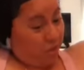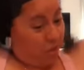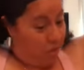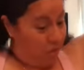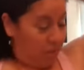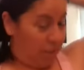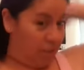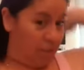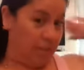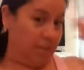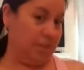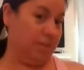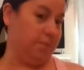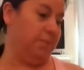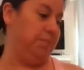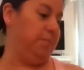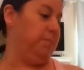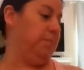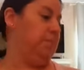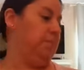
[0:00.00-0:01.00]
this
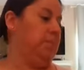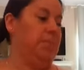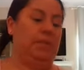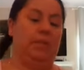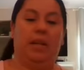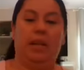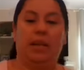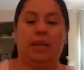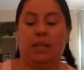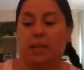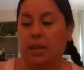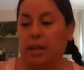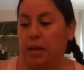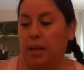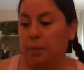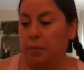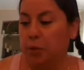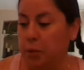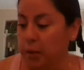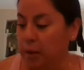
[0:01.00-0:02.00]
next thing
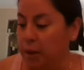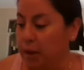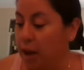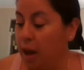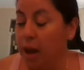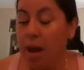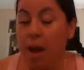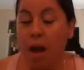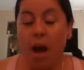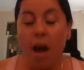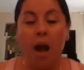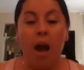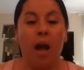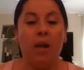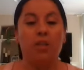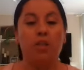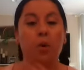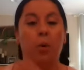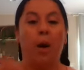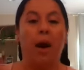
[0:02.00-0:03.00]
I'm doing.
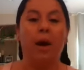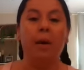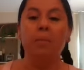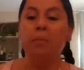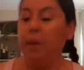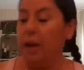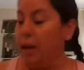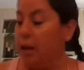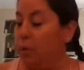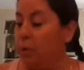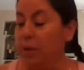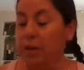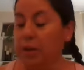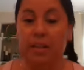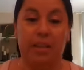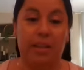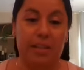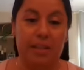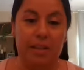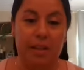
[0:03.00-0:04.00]
So I made one of
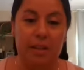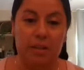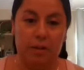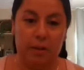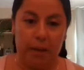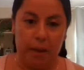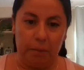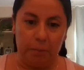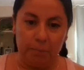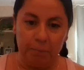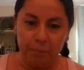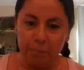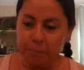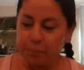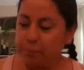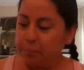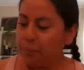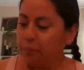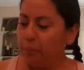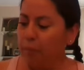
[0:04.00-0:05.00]
these the other day,
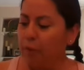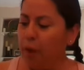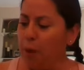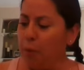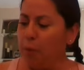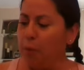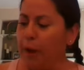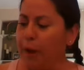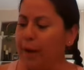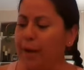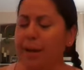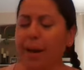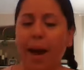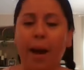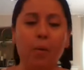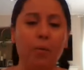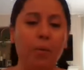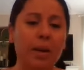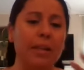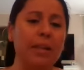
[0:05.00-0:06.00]
right? I
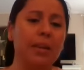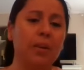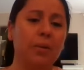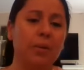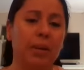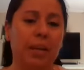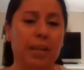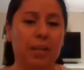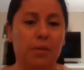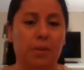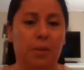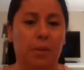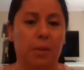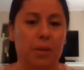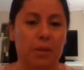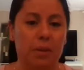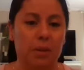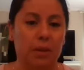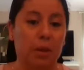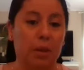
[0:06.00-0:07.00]
read the ingredients for
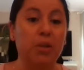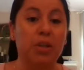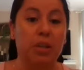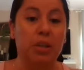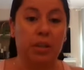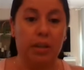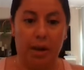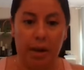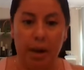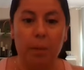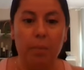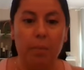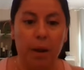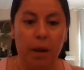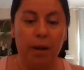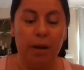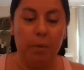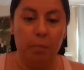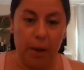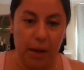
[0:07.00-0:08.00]
this lotion that I have
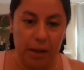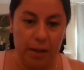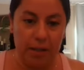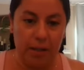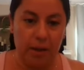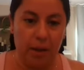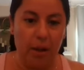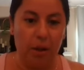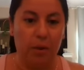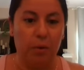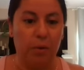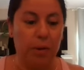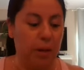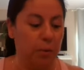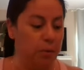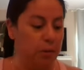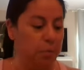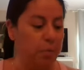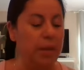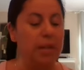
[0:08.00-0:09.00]
bought in Mexico that
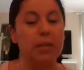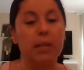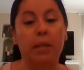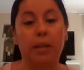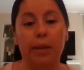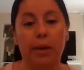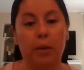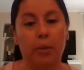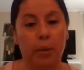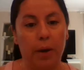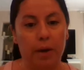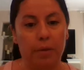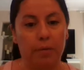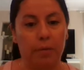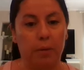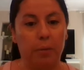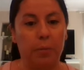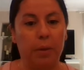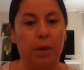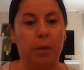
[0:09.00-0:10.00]
was basically
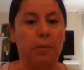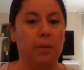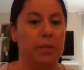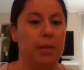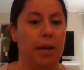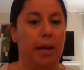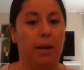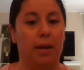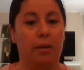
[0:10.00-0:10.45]
grapefruit, but it was like